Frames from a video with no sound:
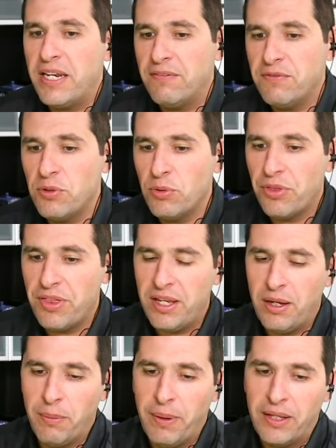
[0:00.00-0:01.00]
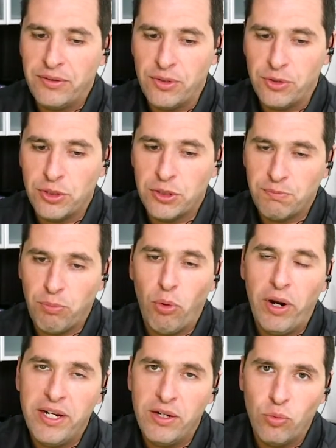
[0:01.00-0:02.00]
And if you think about the
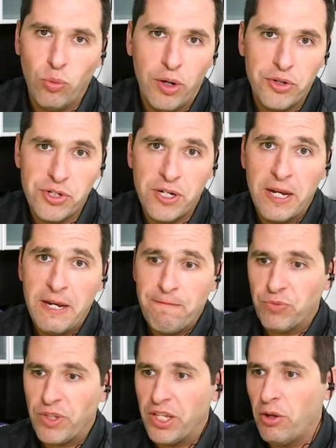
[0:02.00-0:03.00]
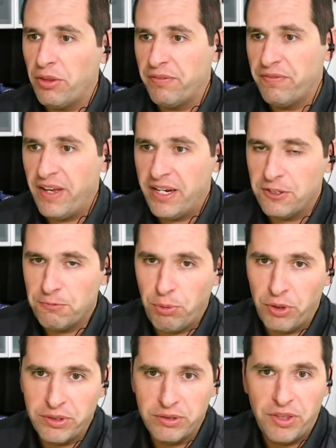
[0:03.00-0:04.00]
spread in which, you know, the Fed has
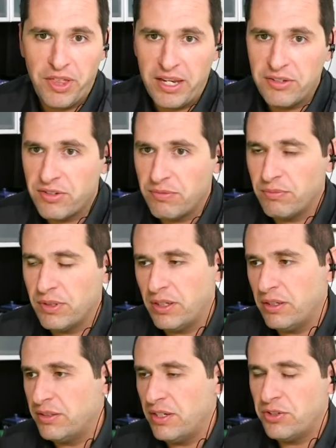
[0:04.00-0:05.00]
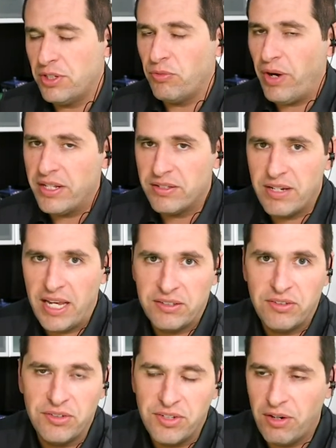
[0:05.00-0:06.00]
put things, essentially rates
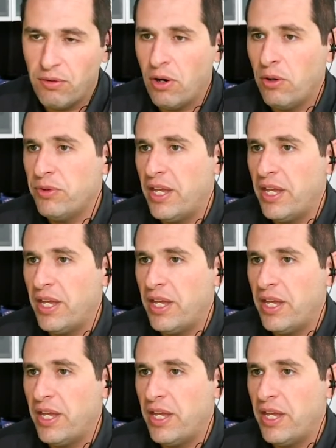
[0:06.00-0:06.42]
next to zero.